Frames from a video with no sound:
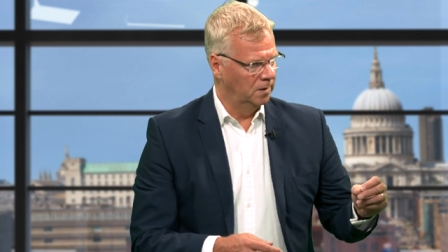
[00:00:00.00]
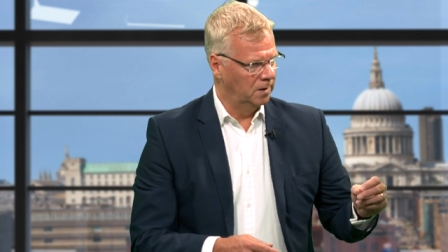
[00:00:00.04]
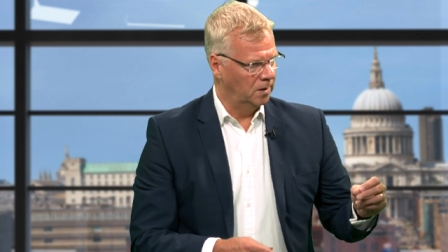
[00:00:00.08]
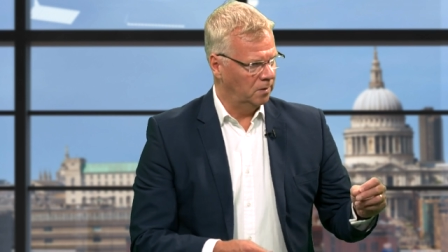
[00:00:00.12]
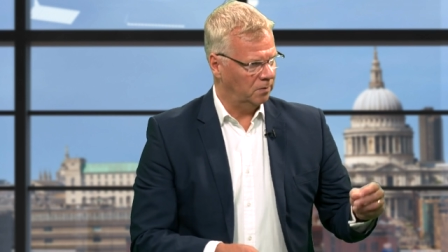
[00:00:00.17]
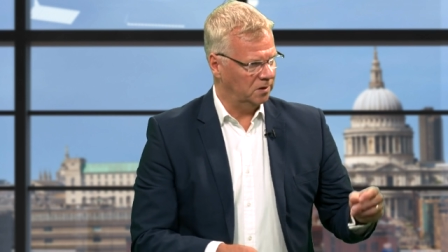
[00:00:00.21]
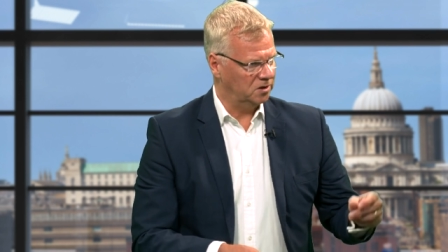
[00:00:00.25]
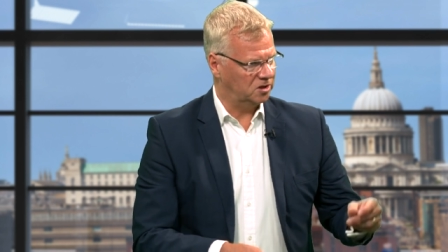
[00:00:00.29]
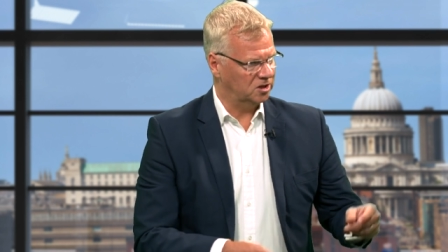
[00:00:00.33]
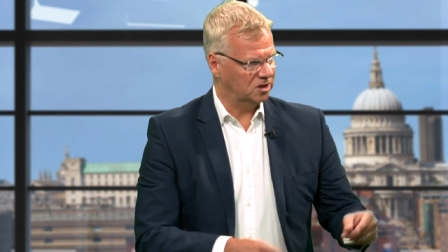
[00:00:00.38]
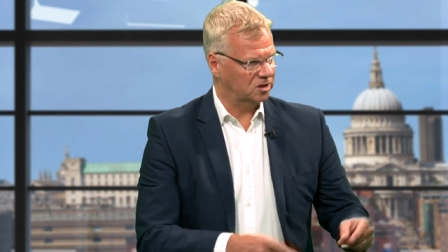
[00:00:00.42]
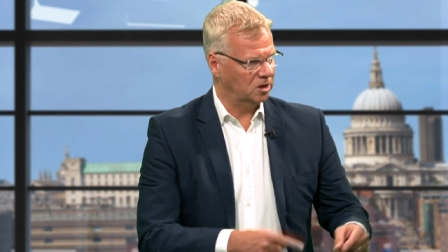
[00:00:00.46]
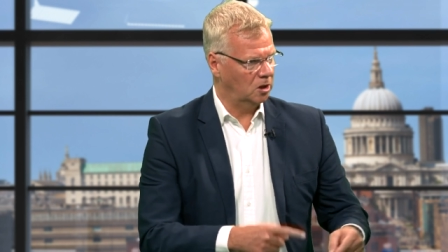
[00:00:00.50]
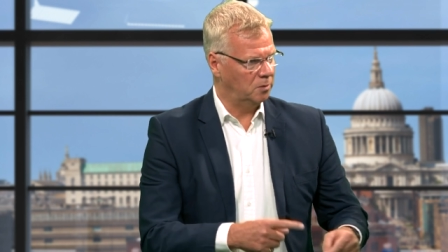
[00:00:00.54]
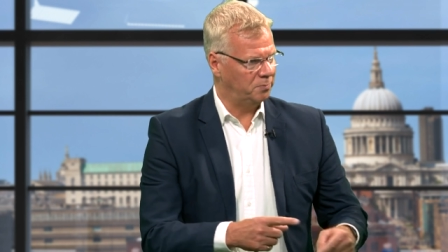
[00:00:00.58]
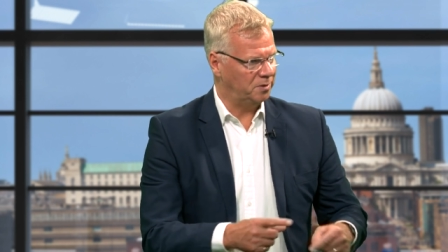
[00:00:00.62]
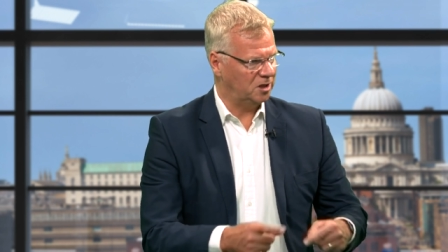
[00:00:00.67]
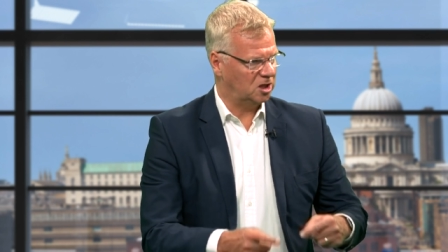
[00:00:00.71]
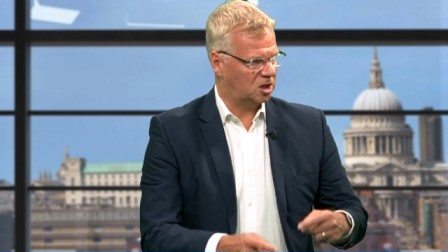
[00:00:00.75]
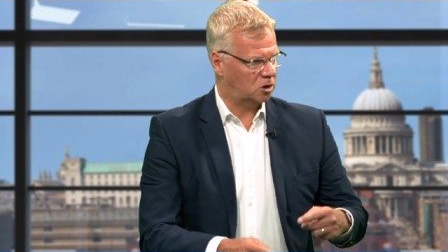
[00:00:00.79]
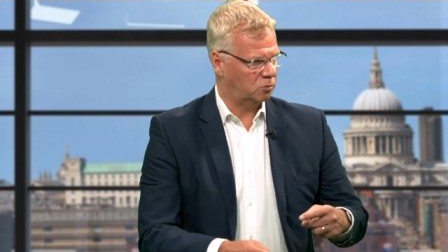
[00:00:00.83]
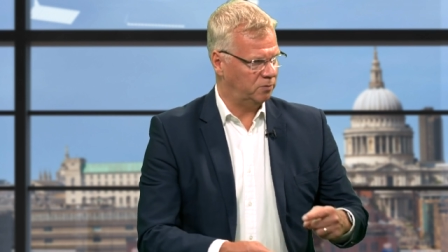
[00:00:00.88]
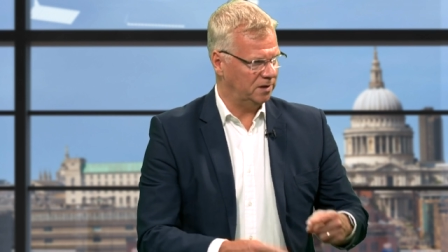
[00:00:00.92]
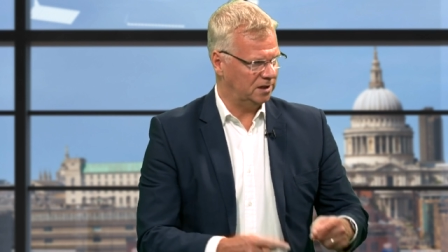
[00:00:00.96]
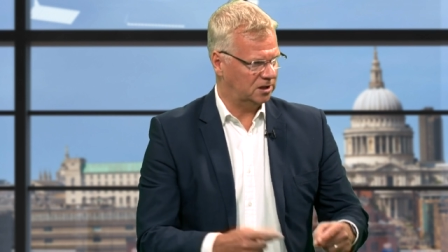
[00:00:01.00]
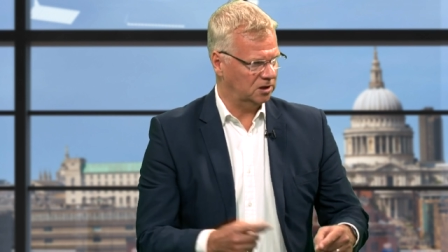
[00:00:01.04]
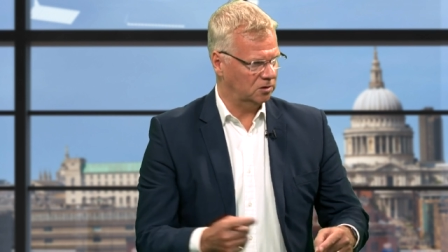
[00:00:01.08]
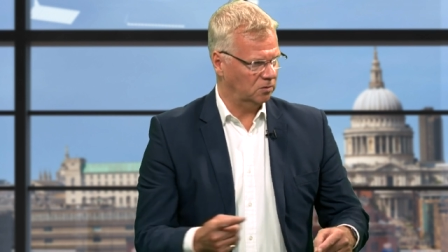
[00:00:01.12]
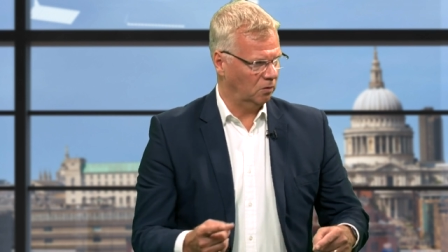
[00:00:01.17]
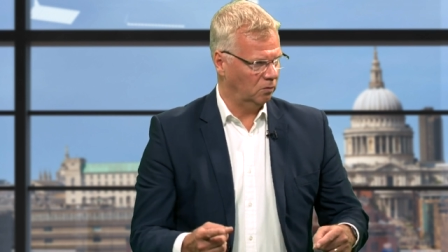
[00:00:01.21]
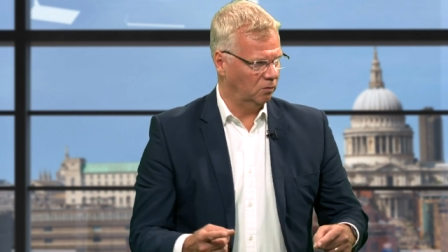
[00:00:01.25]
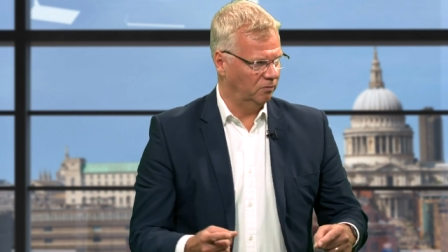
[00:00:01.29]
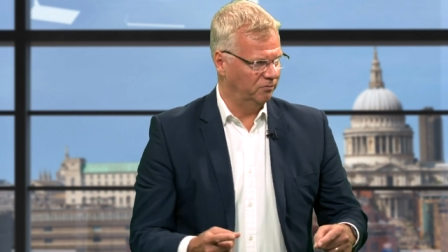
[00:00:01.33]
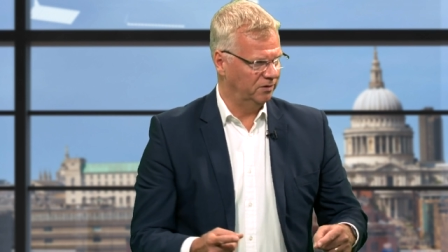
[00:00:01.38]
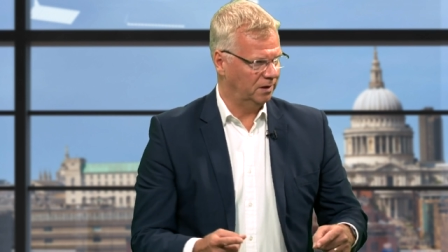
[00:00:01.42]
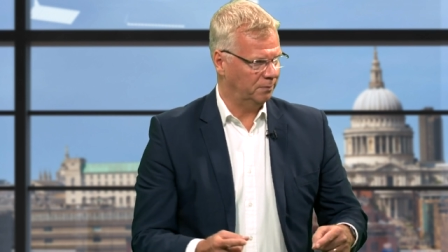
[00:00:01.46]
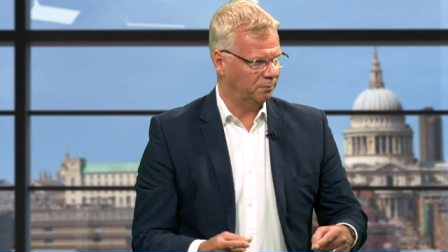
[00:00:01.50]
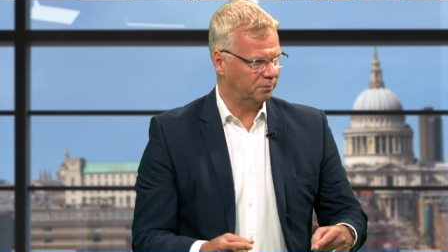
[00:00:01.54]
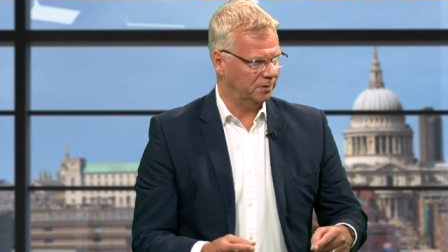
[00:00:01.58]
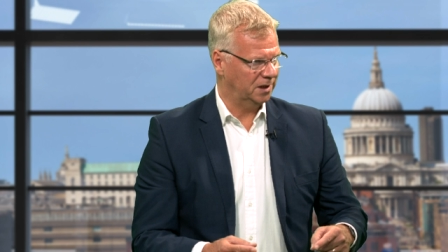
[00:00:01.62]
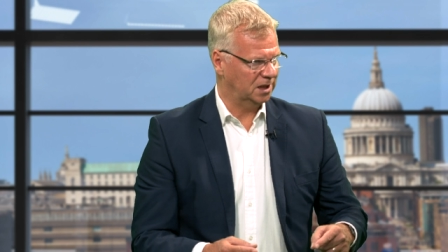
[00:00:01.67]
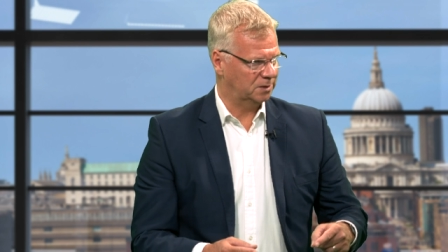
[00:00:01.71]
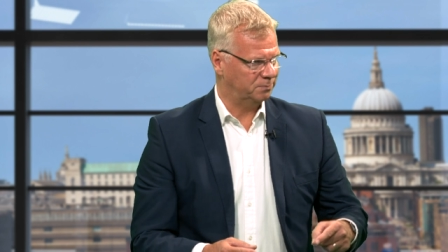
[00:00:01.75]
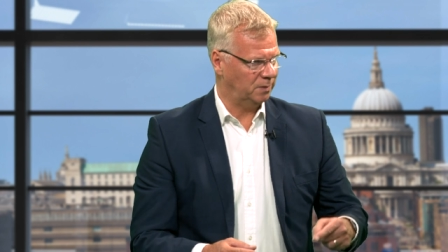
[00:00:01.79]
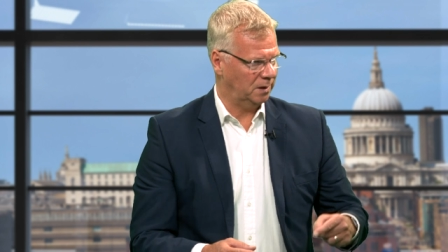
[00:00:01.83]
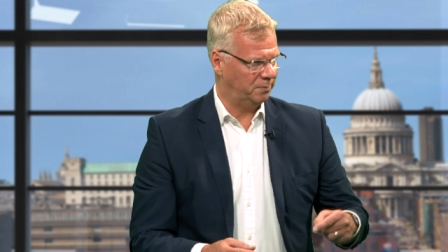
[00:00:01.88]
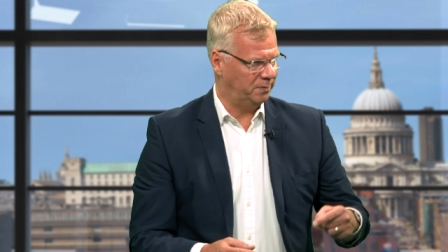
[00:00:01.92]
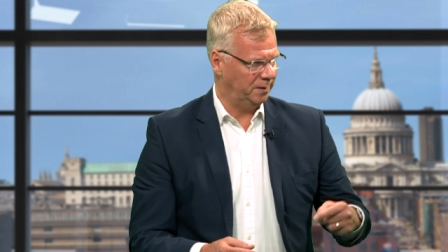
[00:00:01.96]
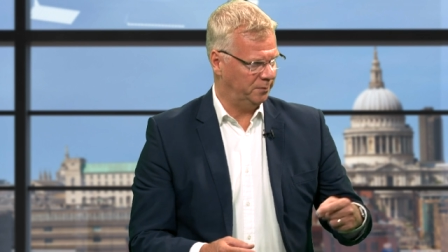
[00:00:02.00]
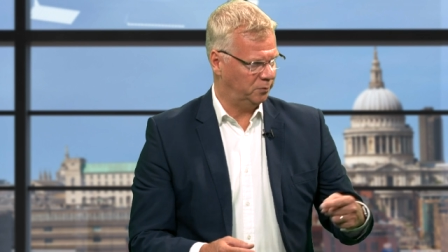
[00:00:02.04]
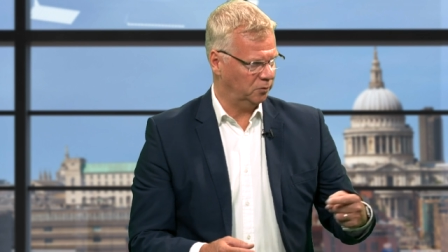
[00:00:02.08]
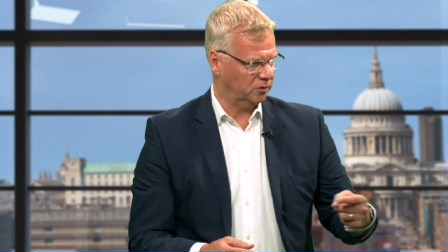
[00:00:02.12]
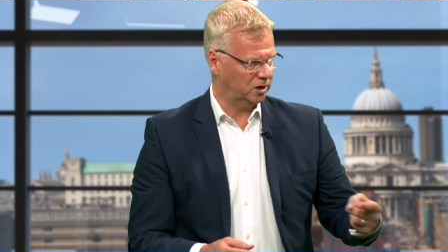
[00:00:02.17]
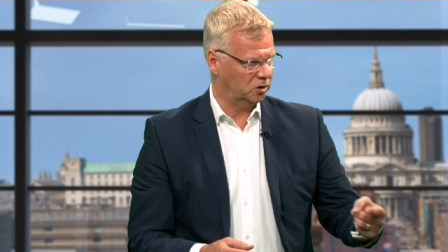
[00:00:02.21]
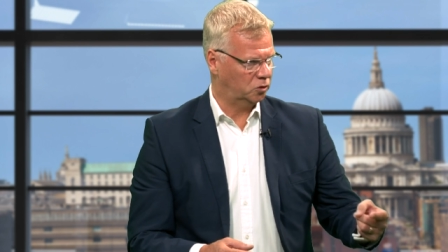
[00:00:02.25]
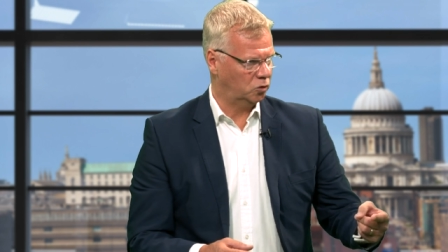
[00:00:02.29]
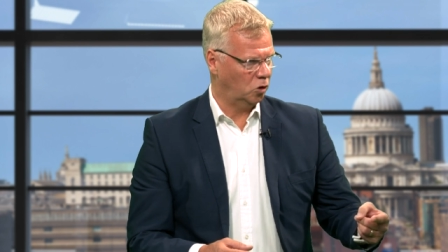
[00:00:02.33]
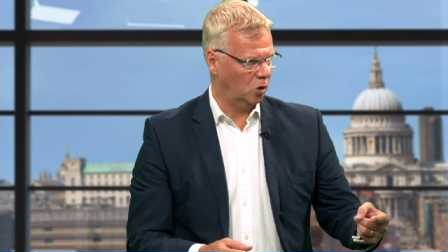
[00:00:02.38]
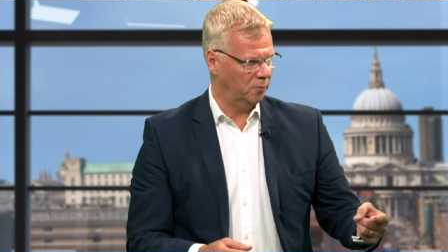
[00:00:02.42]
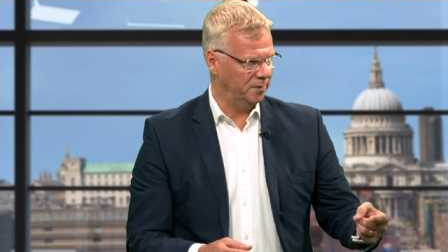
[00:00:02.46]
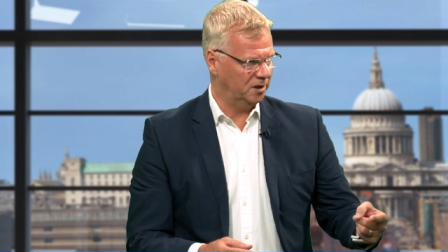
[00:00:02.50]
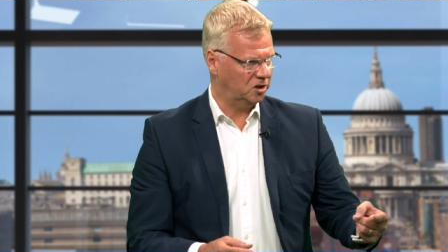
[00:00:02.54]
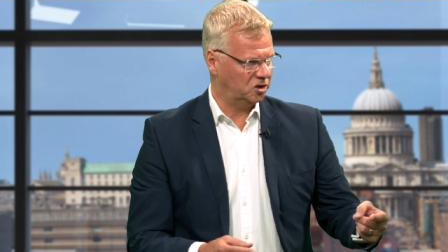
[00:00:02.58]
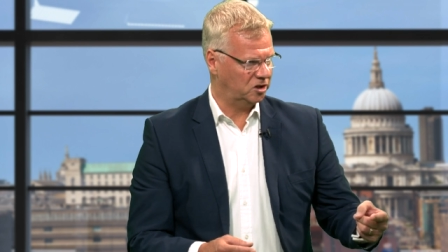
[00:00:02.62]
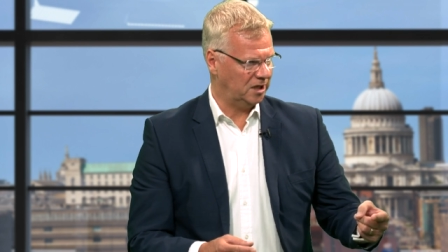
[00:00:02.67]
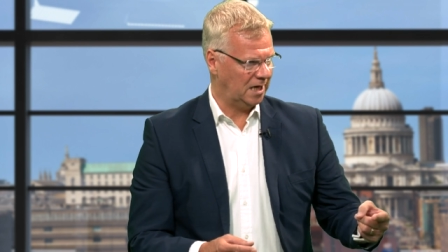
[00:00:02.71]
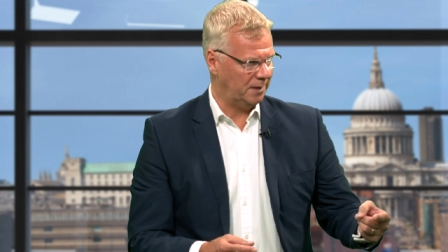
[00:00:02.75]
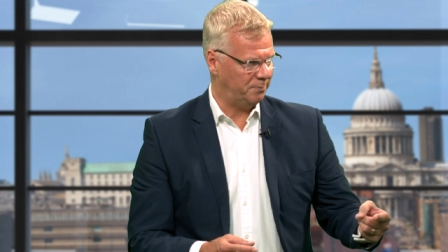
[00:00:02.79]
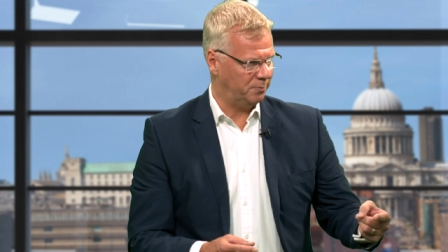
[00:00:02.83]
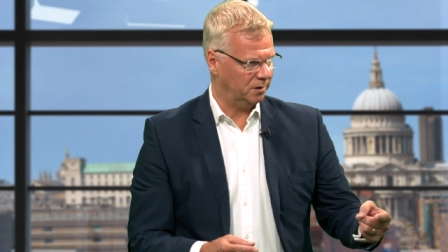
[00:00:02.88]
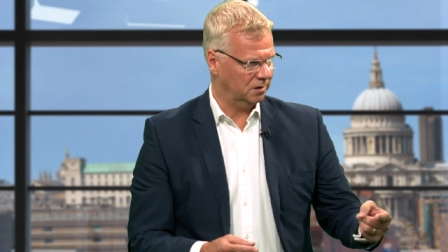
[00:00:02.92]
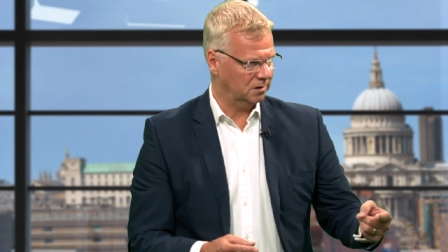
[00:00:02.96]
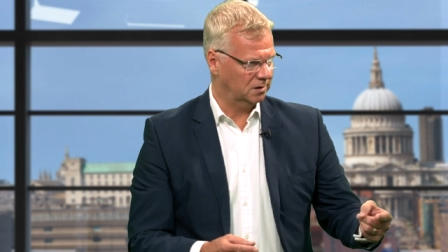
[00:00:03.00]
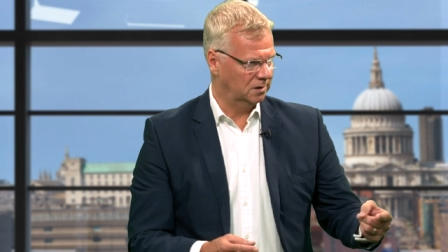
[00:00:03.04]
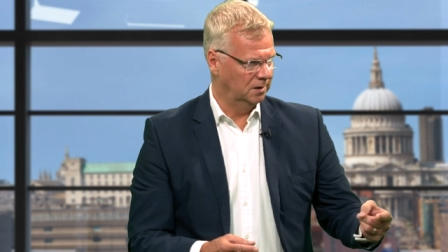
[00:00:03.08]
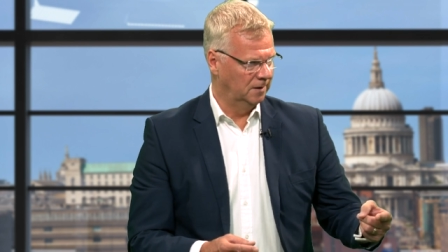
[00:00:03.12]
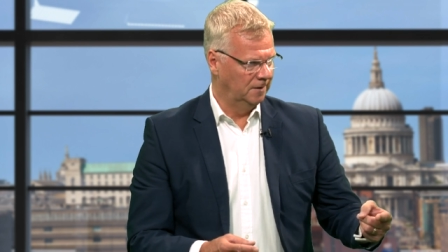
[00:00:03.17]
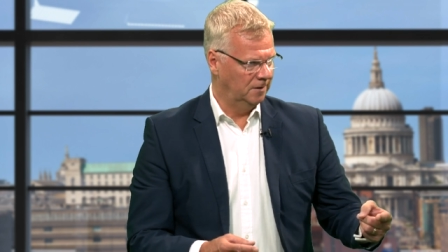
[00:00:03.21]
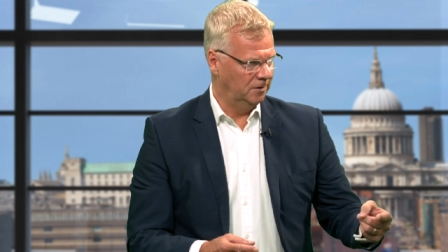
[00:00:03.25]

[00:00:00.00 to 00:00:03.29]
which has now been tweeted all over the place by people like Tommy Shepherd,